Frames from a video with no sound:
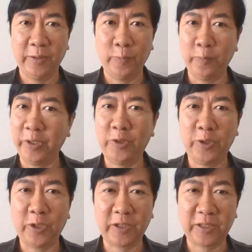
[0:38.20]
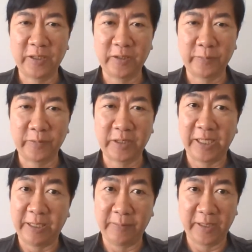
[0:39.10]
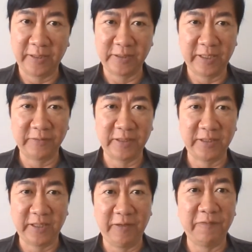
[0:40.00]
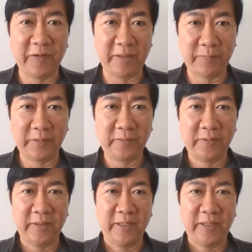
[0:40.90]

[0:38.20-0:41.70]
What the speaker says: We do not claim ourselves as infallible,